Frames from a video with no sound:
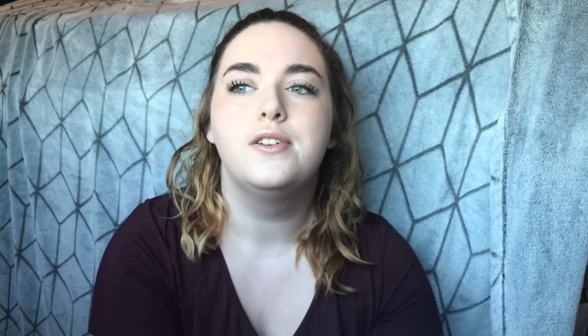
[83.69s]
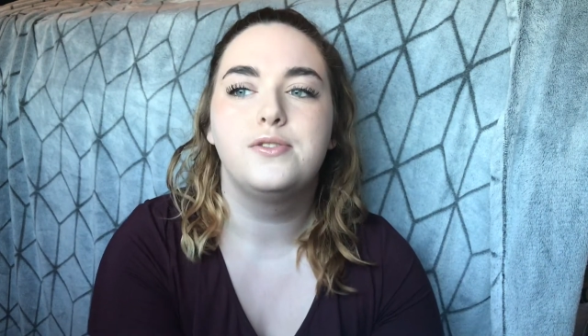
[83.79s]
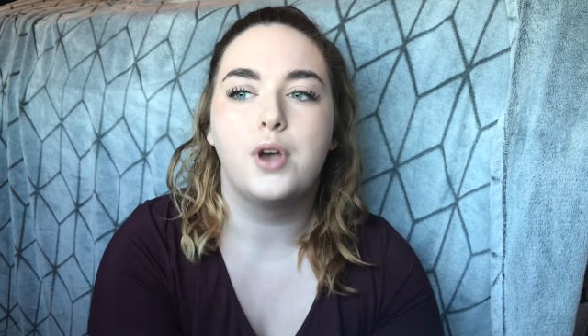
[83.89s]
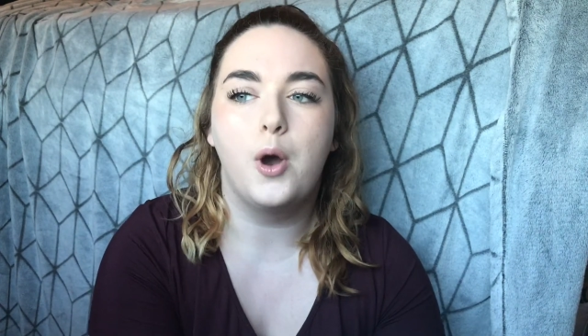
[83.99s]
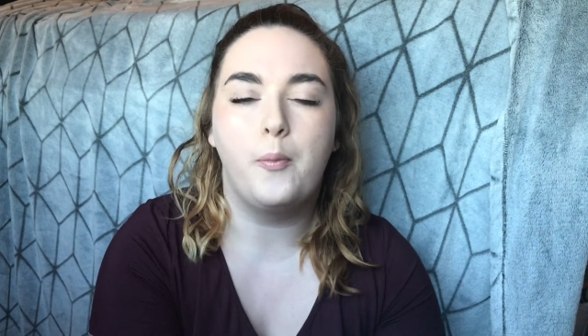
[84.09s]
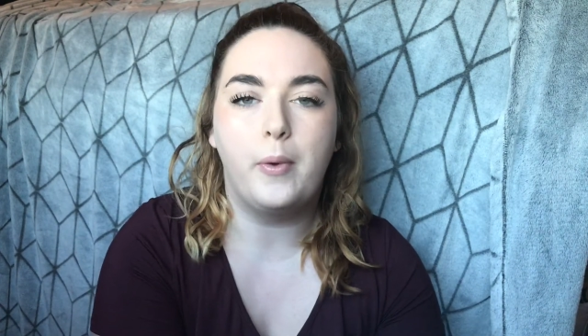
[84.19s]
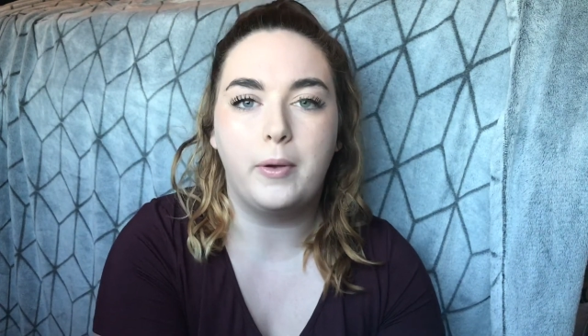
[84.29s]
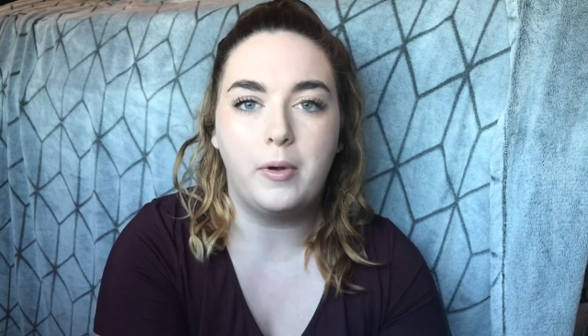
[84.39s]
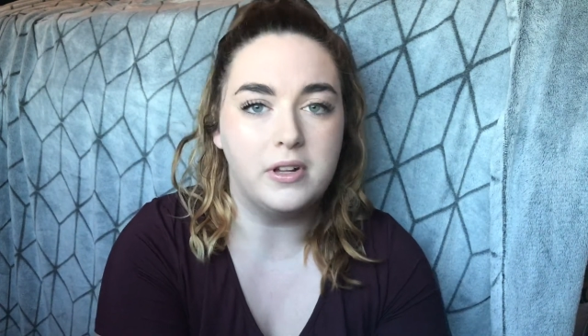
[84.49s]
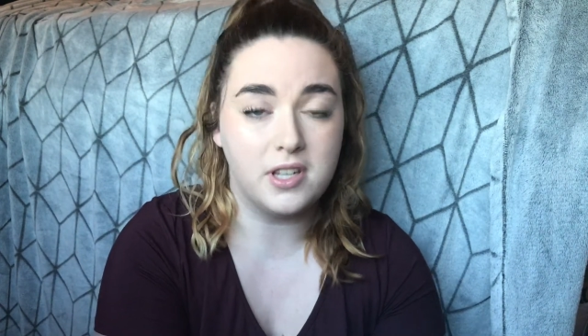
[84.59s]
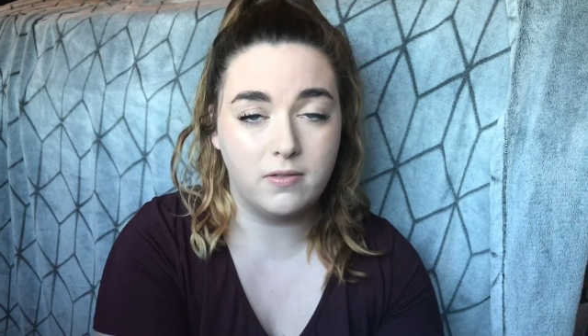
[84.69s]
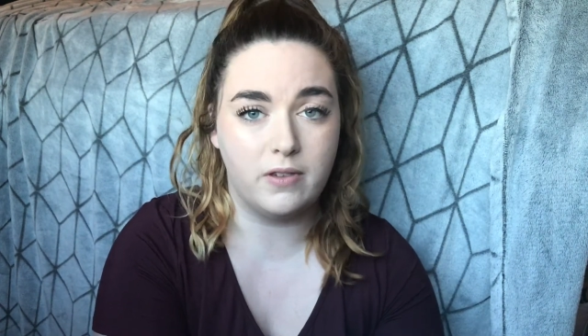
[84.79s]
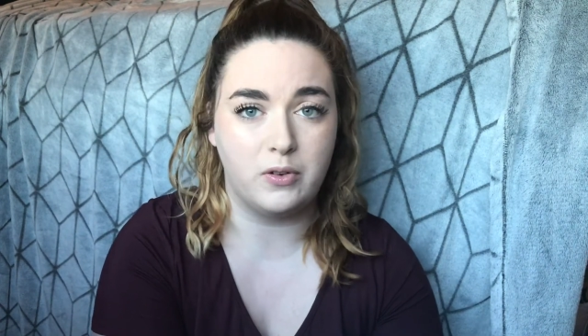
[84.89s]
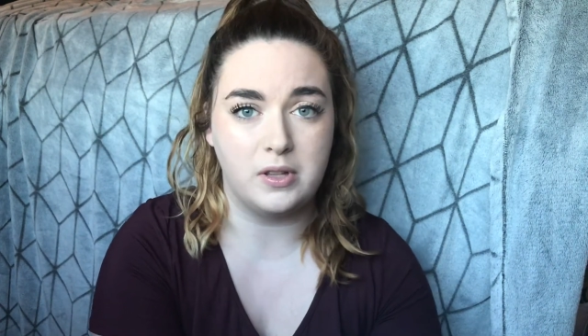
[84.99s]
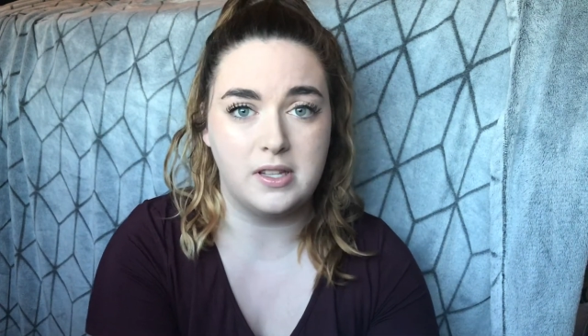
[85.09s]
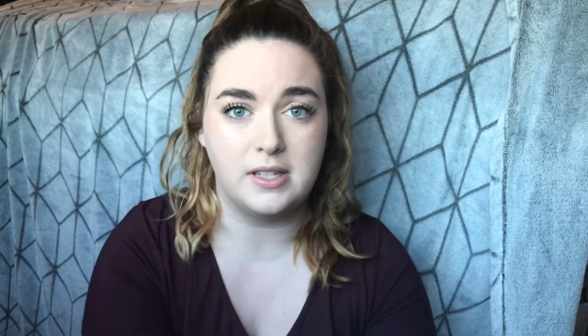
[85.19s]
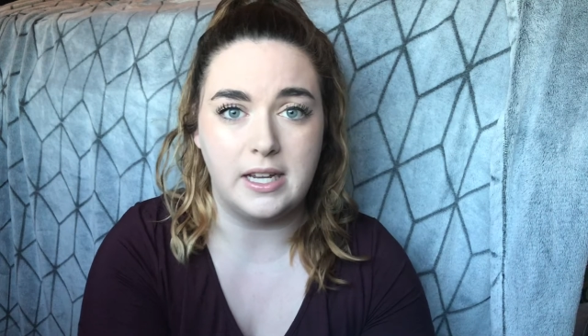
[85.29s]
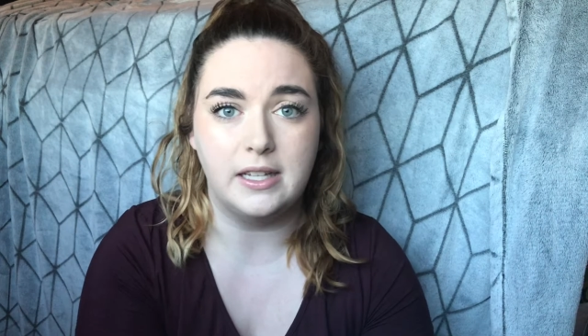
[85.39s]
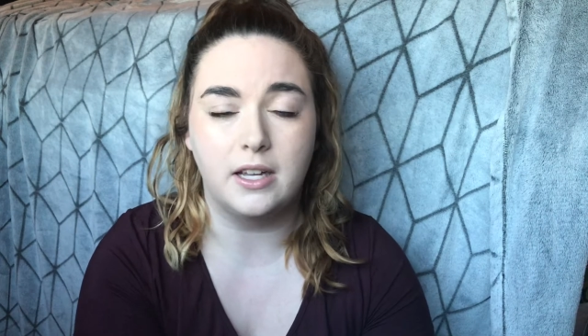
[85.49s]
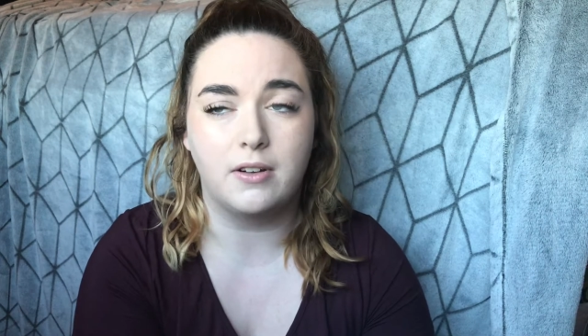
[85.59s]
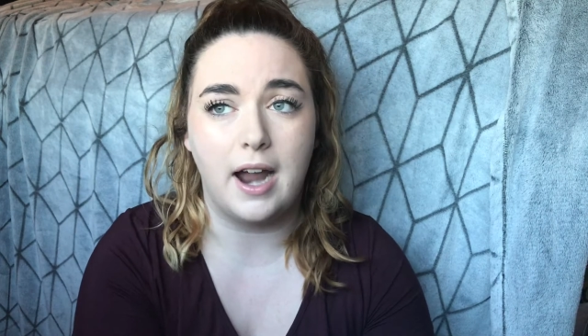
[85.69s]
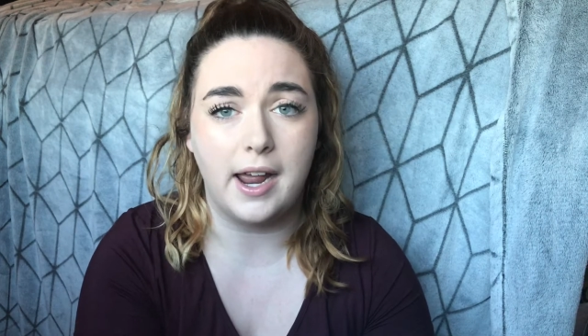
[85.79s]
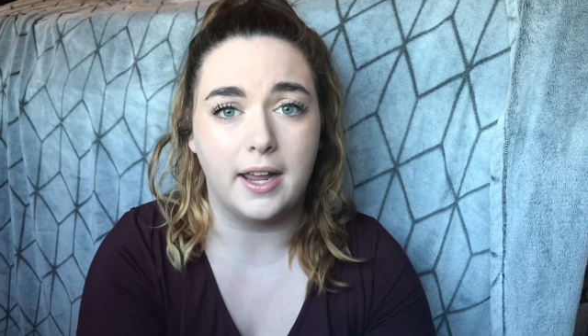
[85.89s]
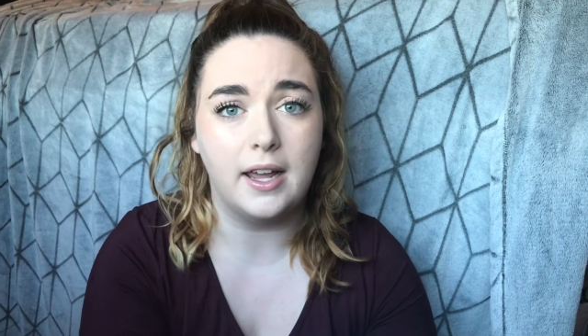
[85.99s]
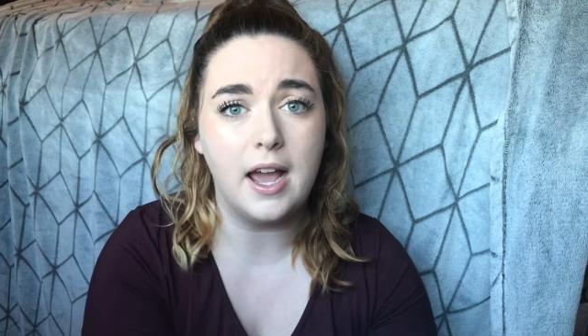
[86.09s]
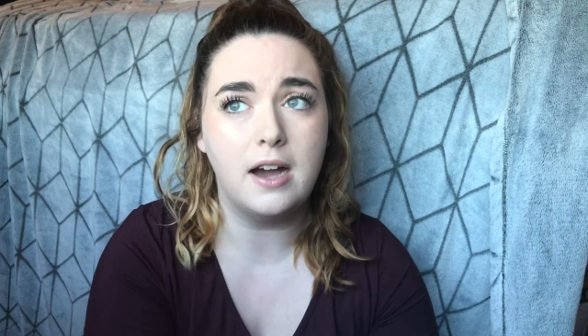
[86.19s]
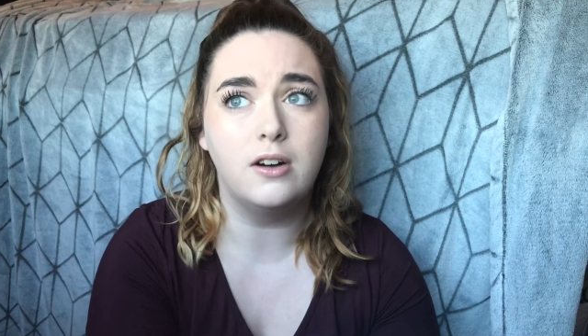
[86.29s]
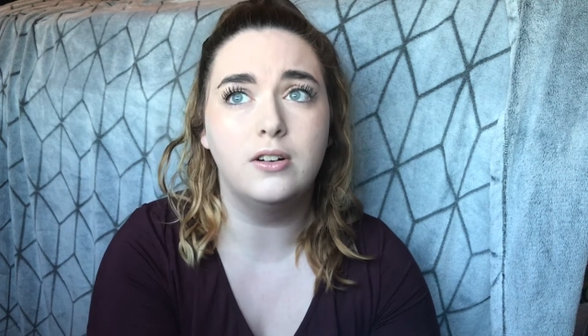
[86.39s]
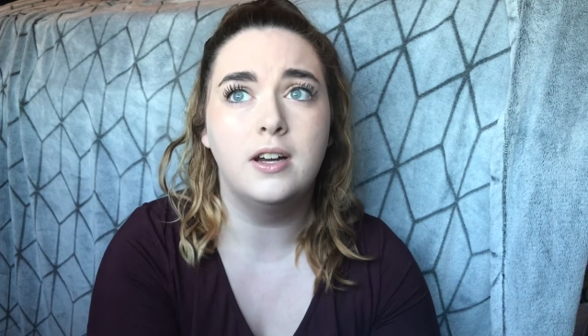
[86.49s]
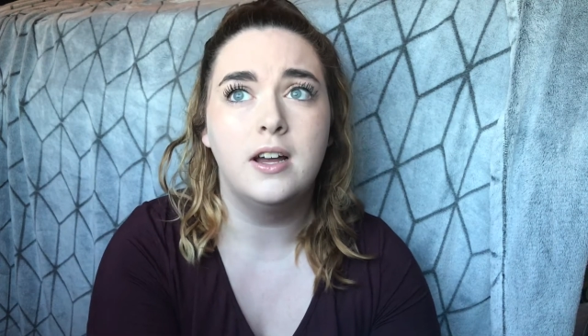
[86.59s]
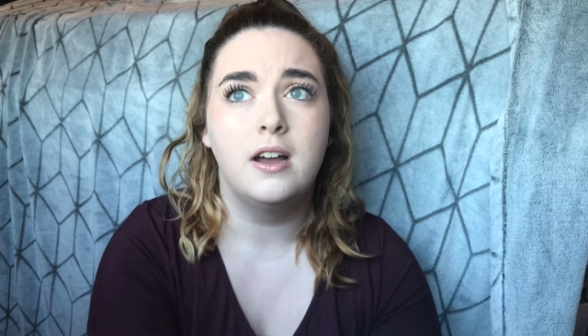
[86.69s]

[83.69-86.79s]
So like we went to the river with this kid, like we're hanging out,